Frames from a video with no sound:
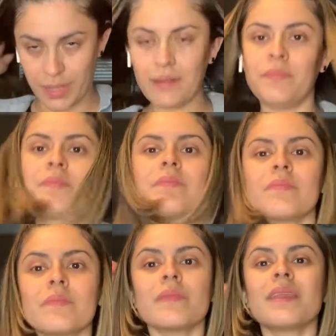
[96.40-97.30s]

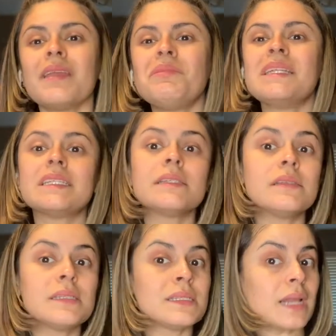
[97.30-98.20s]

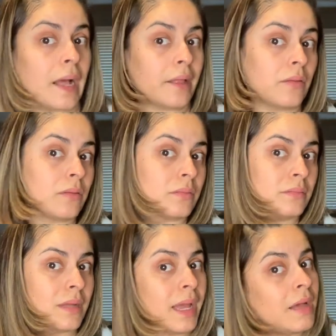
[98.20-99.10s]
voiceover with a
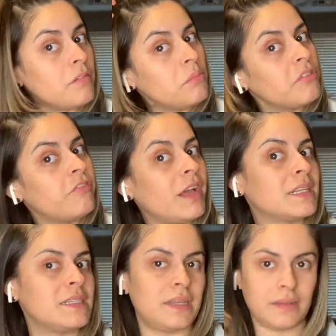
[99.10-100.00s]
video.
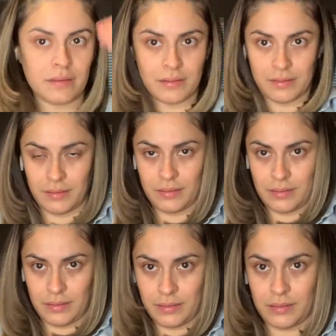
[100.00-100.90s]
Okay.
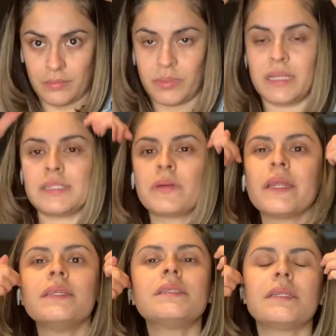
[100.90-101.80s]

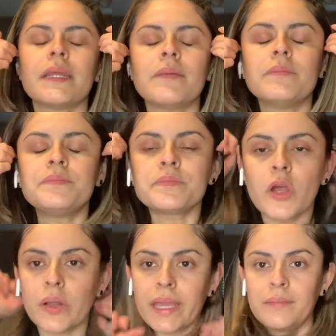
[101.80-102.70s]
Yes, I'm
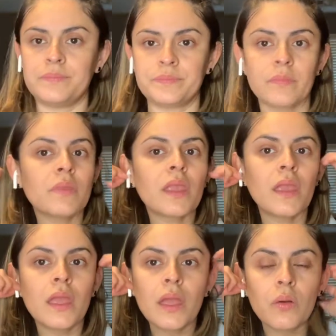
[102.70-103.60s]
telling you now
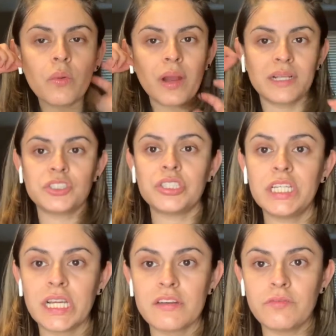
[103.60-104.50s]
that I'm listening to
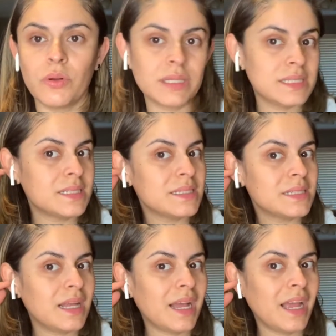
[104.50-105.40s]
music,
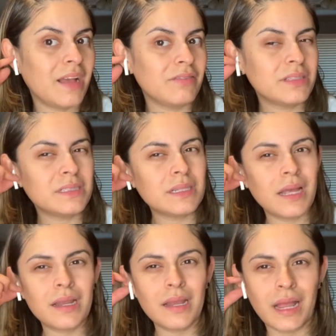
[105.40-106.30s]
but it was a good
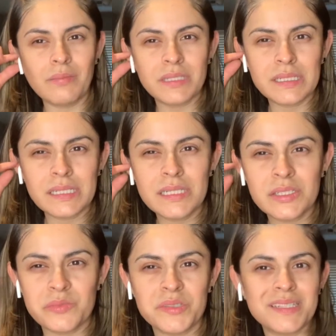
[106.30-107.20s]
video and I didn't want
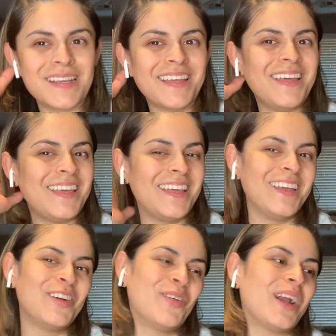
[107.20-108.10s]
to
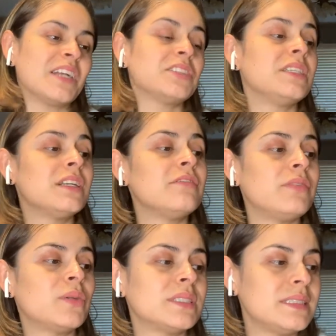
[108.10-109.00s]
retake it and
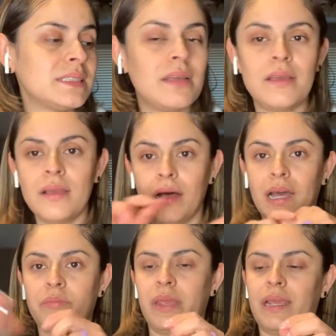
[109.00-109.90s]
go for it to
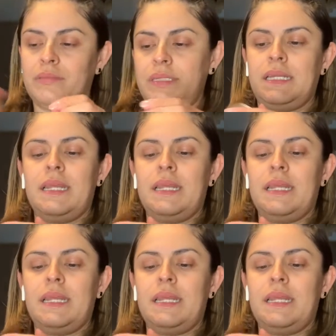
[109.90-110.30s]
waste. So